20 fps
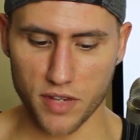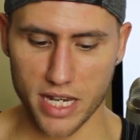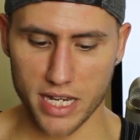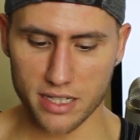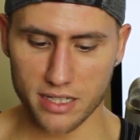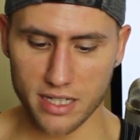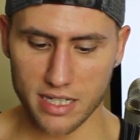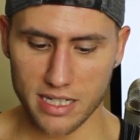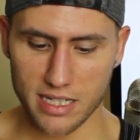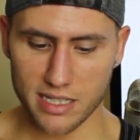
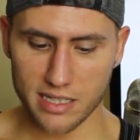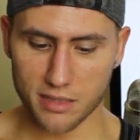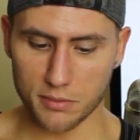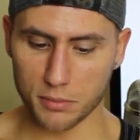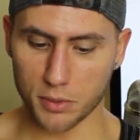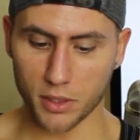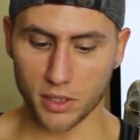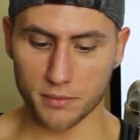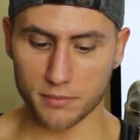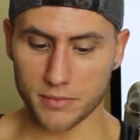fat.
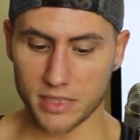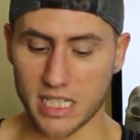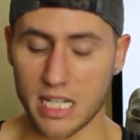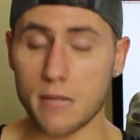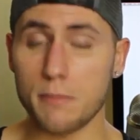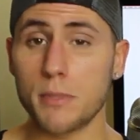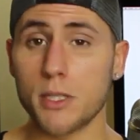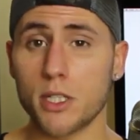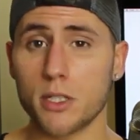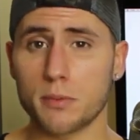But
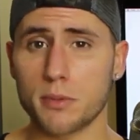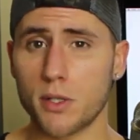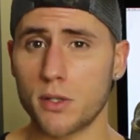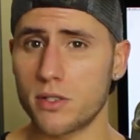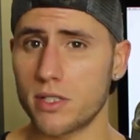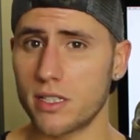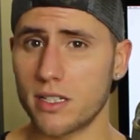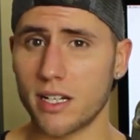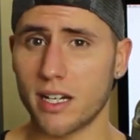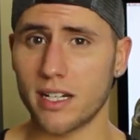keeping your
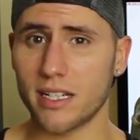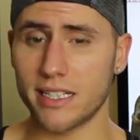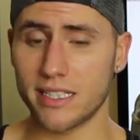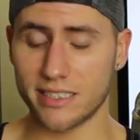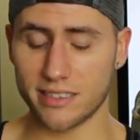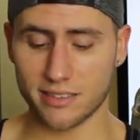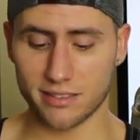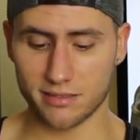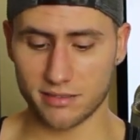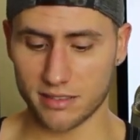protein high
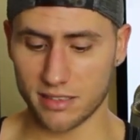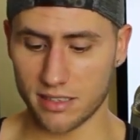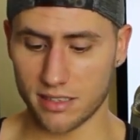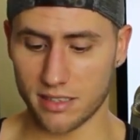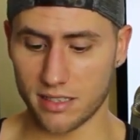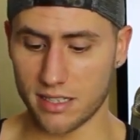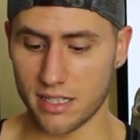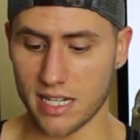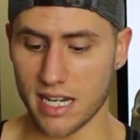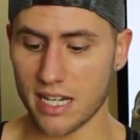is
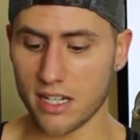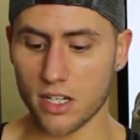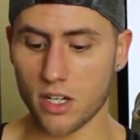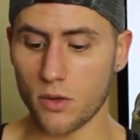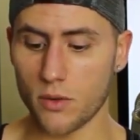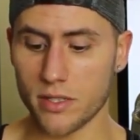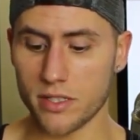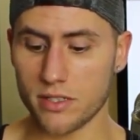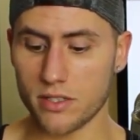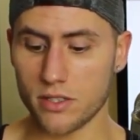not
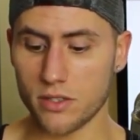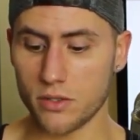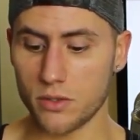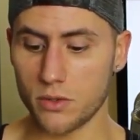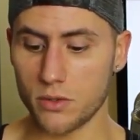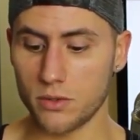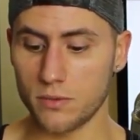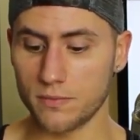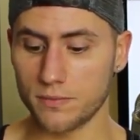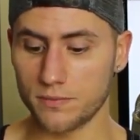going
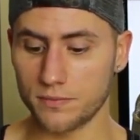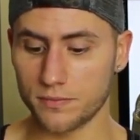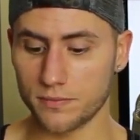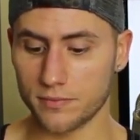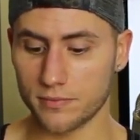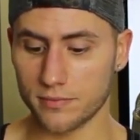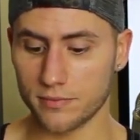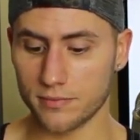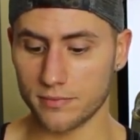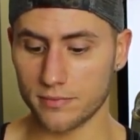to
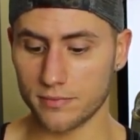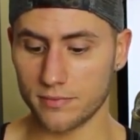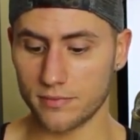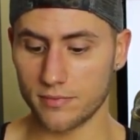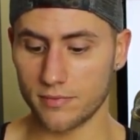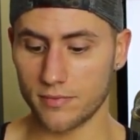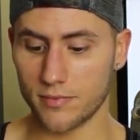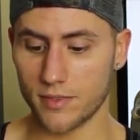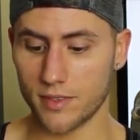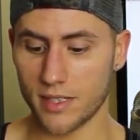
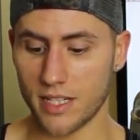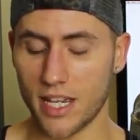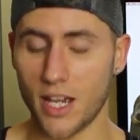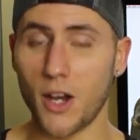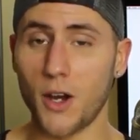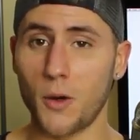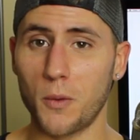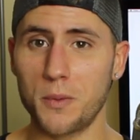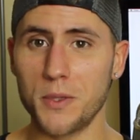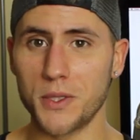
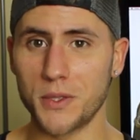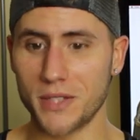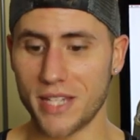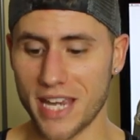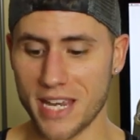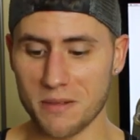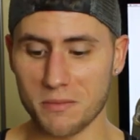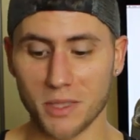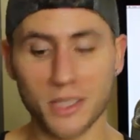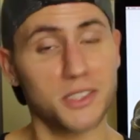help you
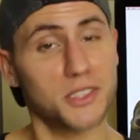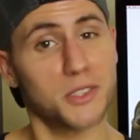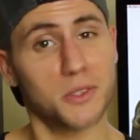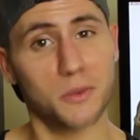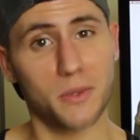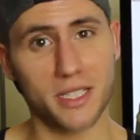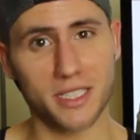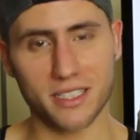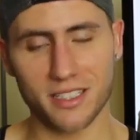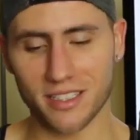gain
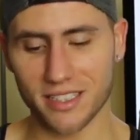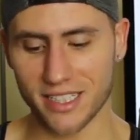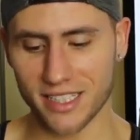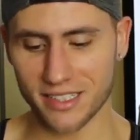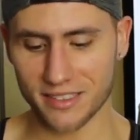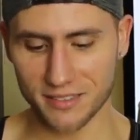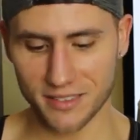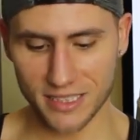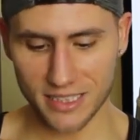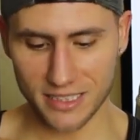muscle when
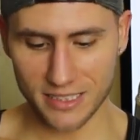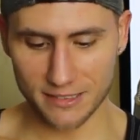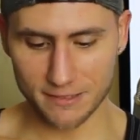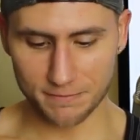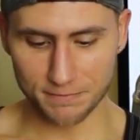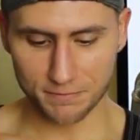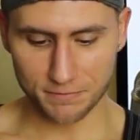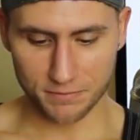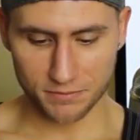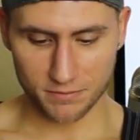cutting.
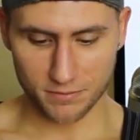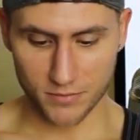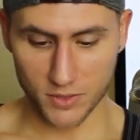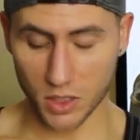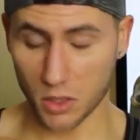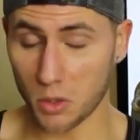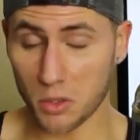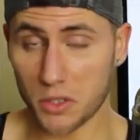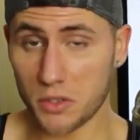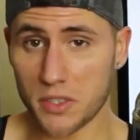
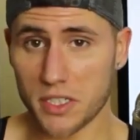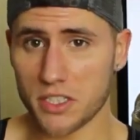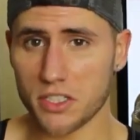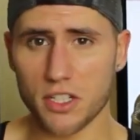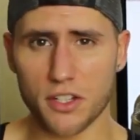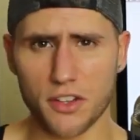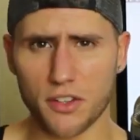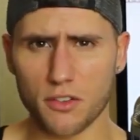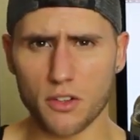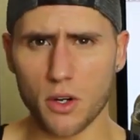Although
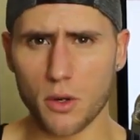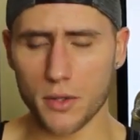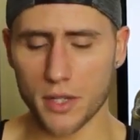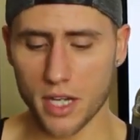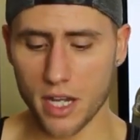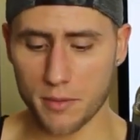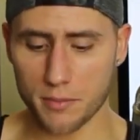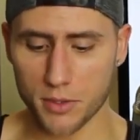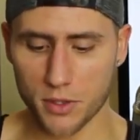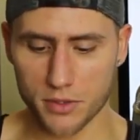there's nothing wrong
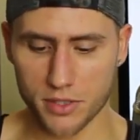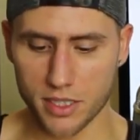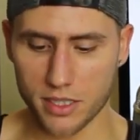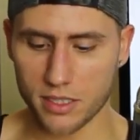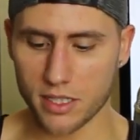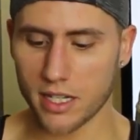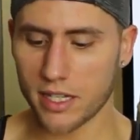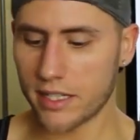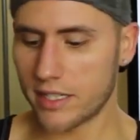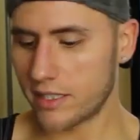with a high
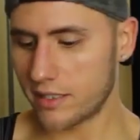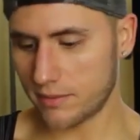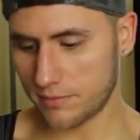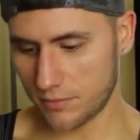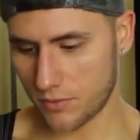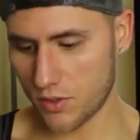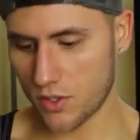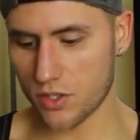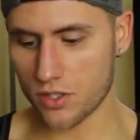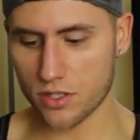protein diet,
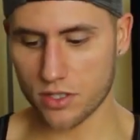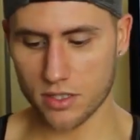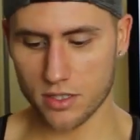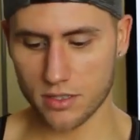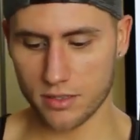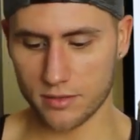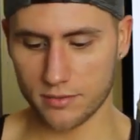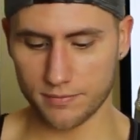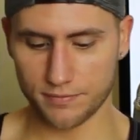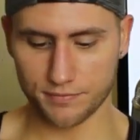
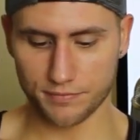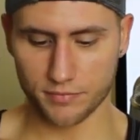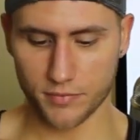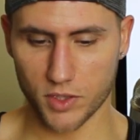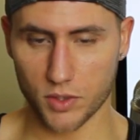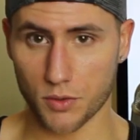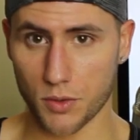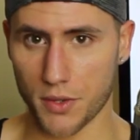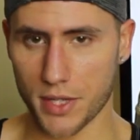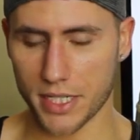just
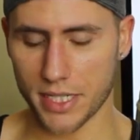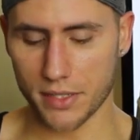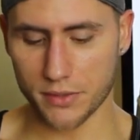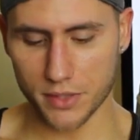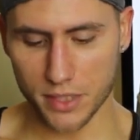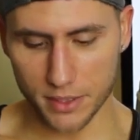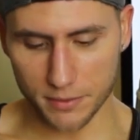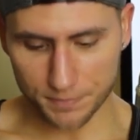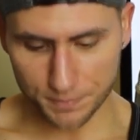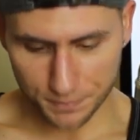throw that
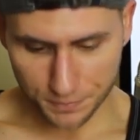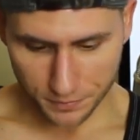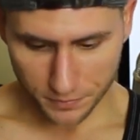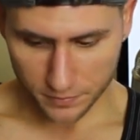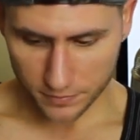out there.